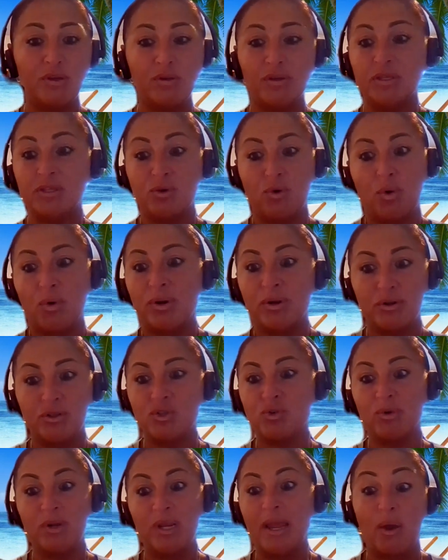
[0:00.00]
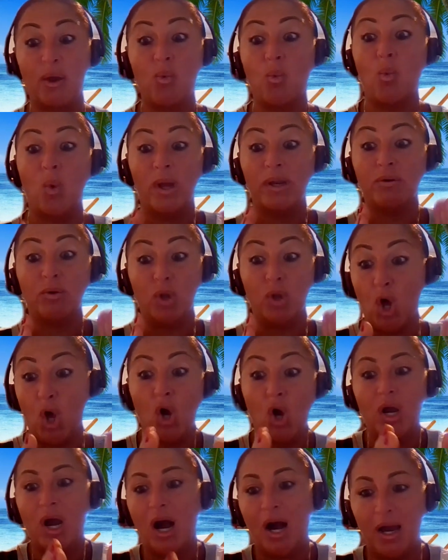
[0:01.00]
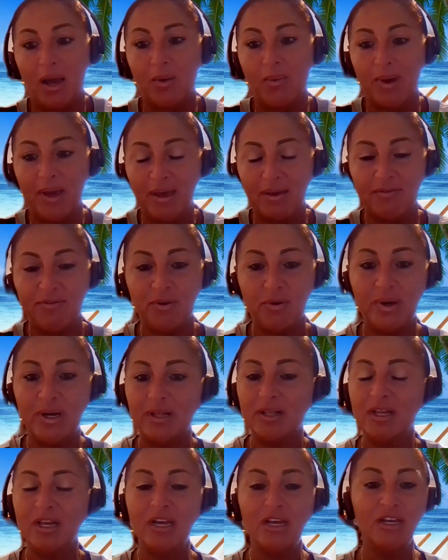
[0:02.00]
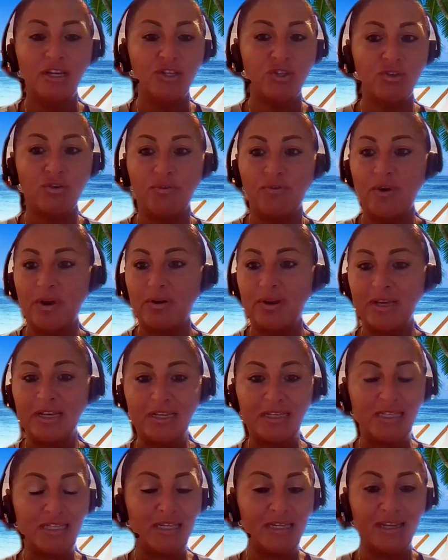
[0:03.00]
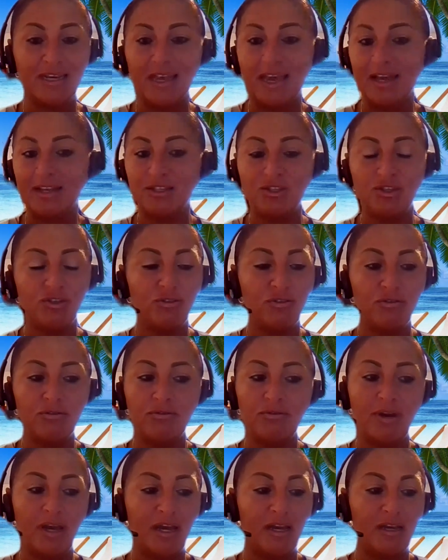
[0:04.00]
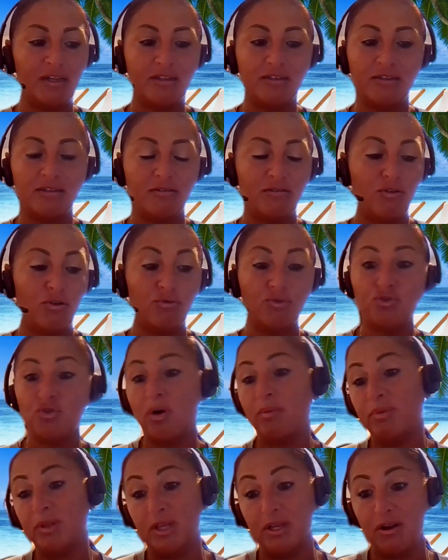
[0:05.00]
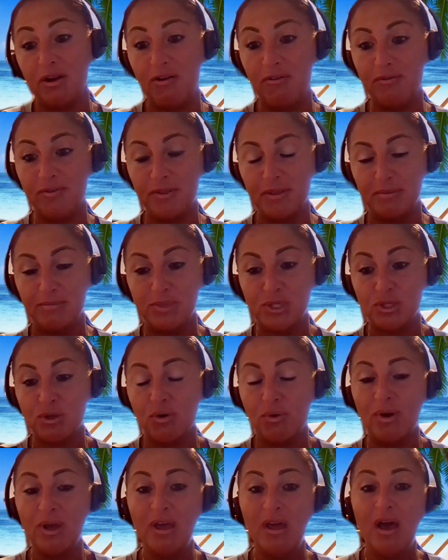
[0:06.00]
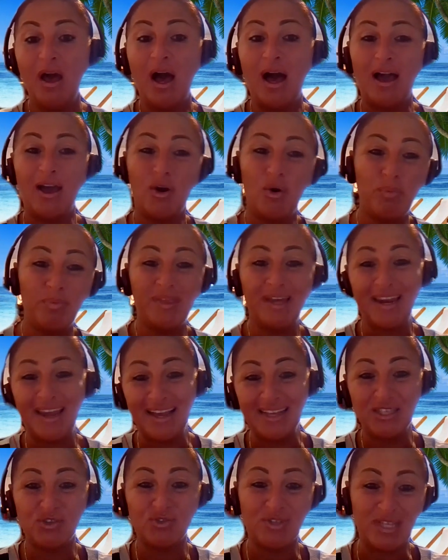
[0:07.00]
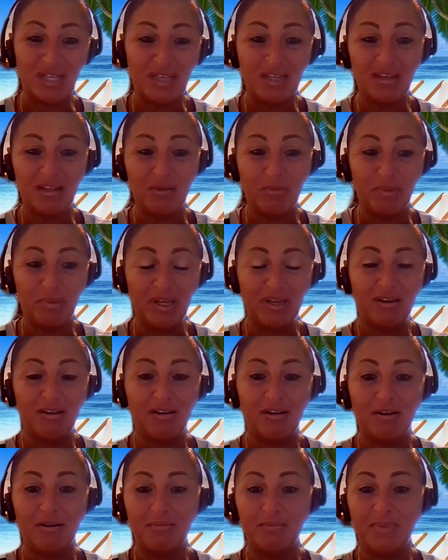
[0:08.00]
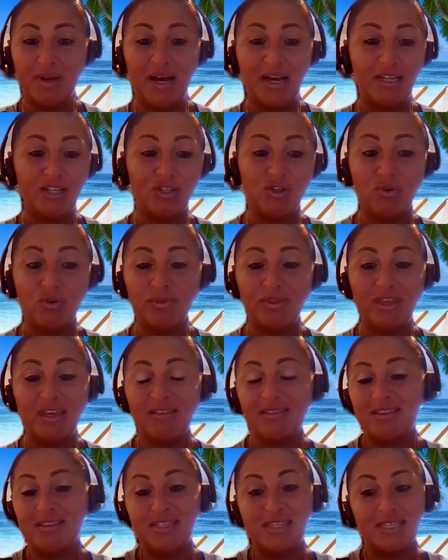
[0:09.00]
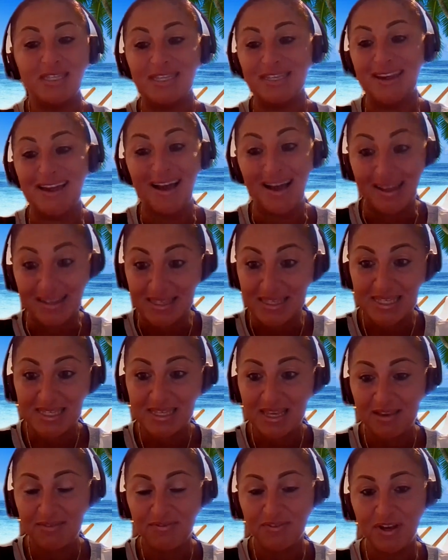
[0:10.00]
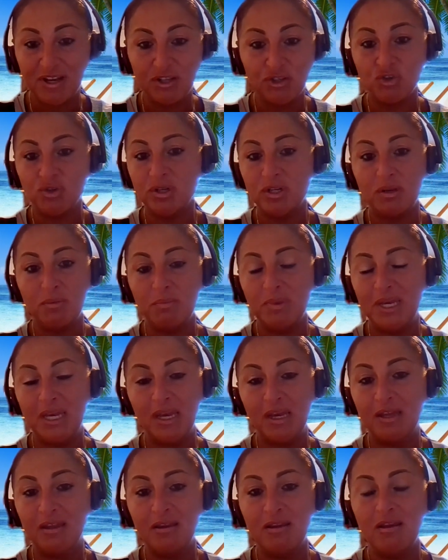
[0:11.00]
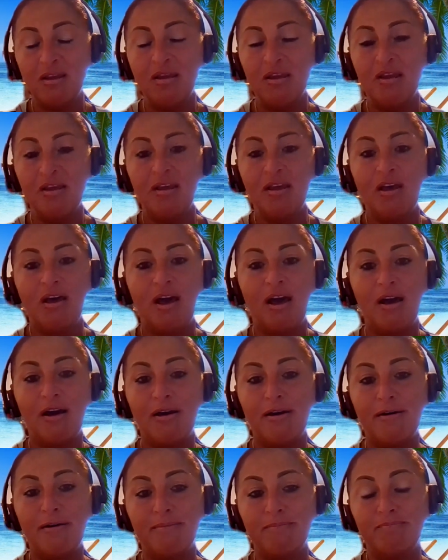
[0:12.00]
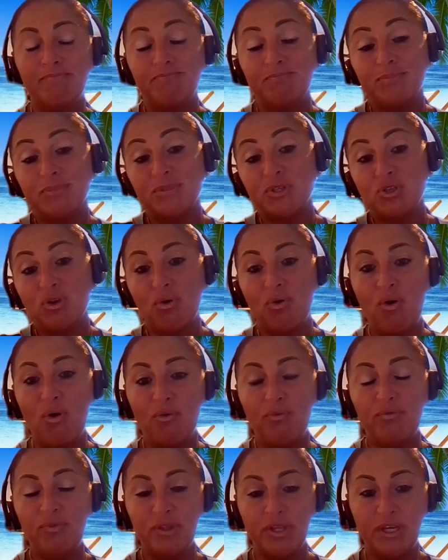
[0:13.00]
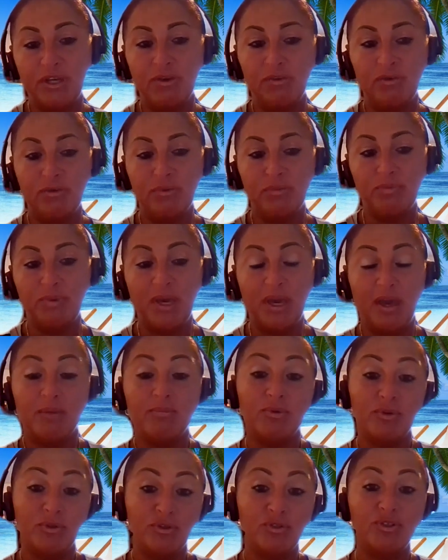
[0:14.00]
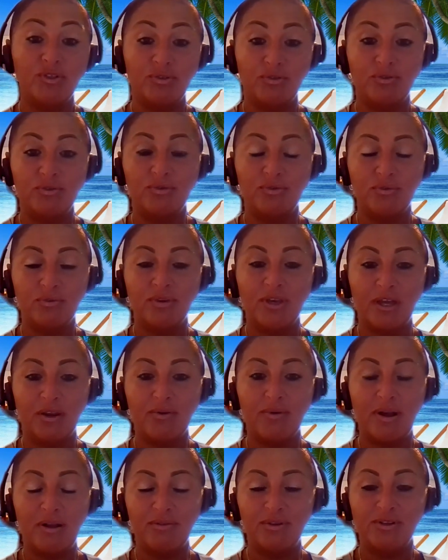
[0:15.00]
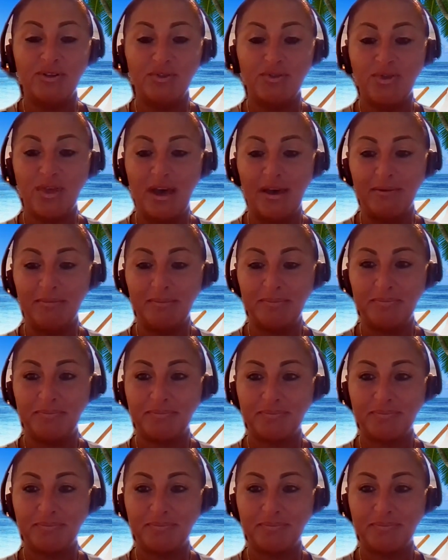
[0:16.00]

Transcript: it's sort of like one long highway, if you will. So very easy to get to and no trouble at all for them. So I hope that answers a little bit. I don't think this is an unsafe country to be in. So hopefully you'll be able to get around and do that.